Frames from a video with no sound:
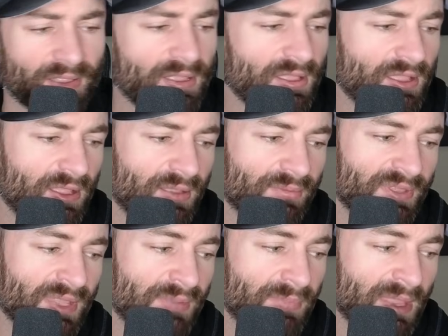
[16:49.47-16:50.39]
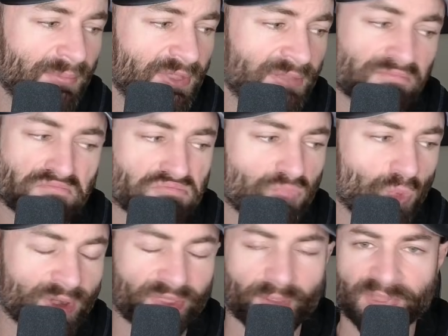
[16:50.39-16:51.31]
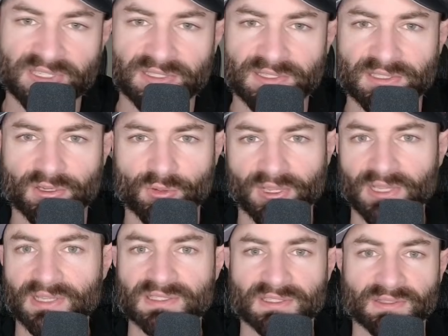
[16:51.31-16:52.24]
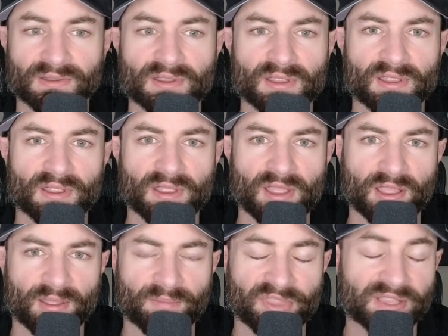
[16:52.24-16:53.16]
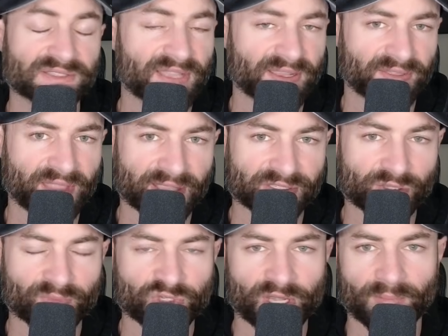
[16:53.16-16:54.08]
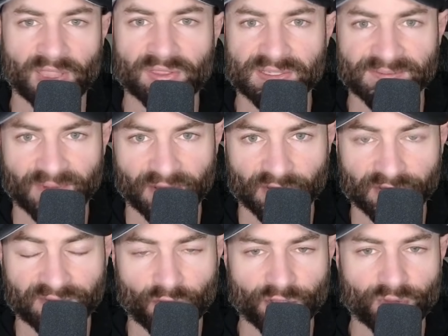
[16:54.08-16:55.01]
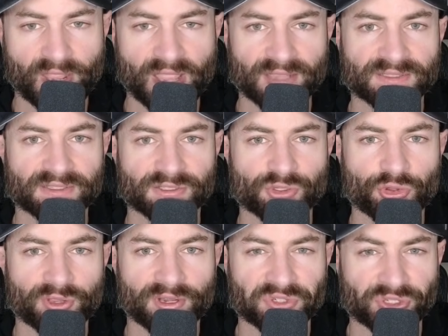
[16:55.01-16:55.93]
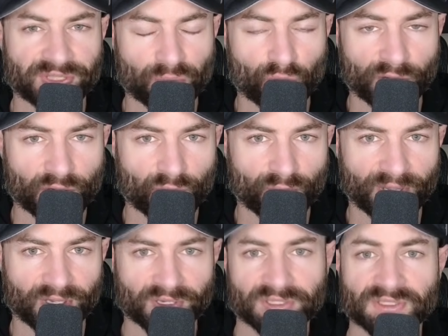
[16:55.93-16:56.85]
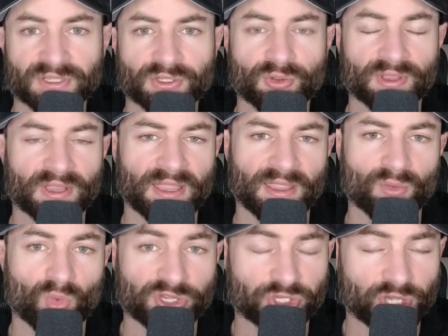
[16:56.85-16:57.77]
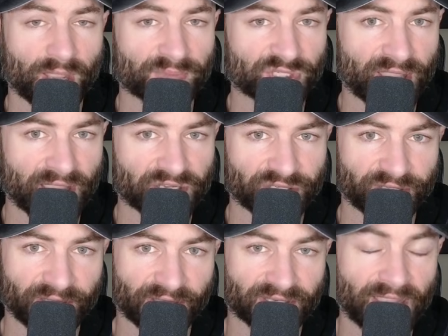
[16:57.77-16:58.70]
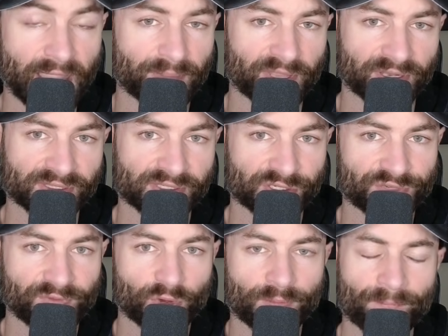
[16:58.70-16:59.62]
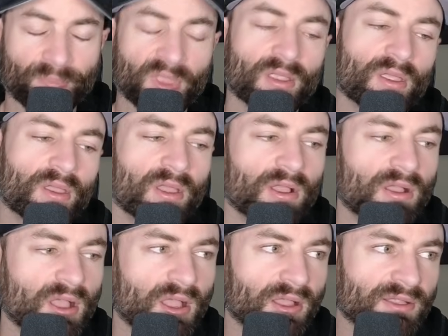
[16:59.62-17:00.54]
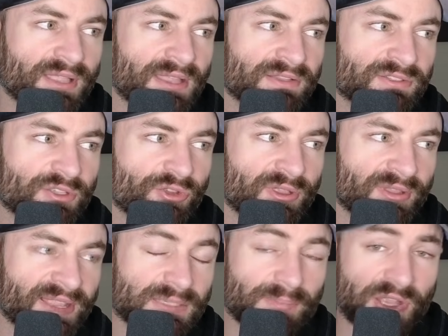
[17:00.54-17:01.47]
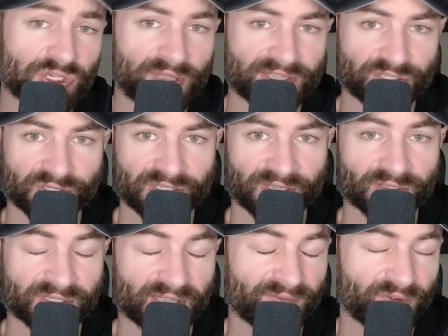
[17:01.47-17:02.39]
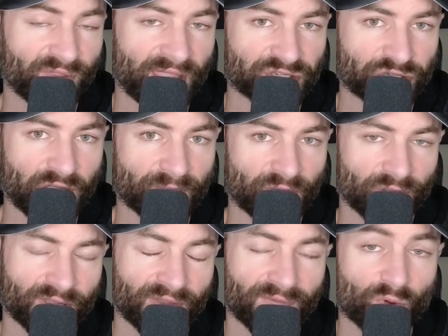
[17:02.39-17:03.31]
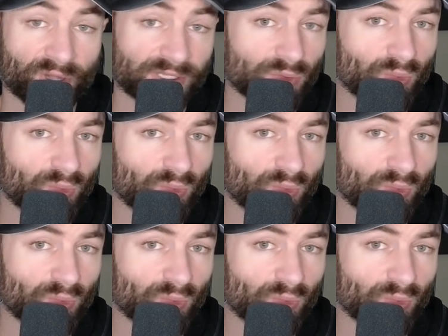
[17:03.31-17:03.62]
um, and then maybe one of the business degrees and um, things like that. So I'm trying to make these videos for you guys so you can understand what careers you can get and what jobs to actually like type in and search for. Uh, and so you can like specialize your skill set for that job you're looking for as